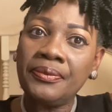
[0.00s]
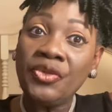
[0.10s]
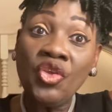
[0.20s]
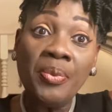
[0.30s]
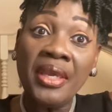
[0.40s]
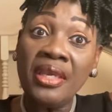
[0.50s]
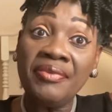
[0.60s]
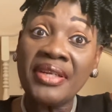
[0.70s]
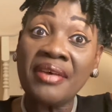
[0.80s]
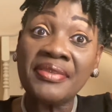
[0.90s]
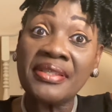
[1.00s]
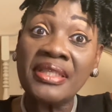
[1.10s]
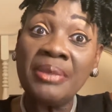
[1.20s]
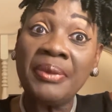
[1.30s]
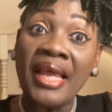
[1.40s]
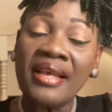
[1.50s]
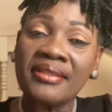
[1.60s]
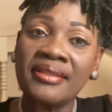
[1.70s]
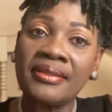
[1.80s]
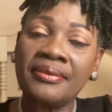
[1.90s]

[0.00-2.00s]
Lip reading: You may even have to sleep less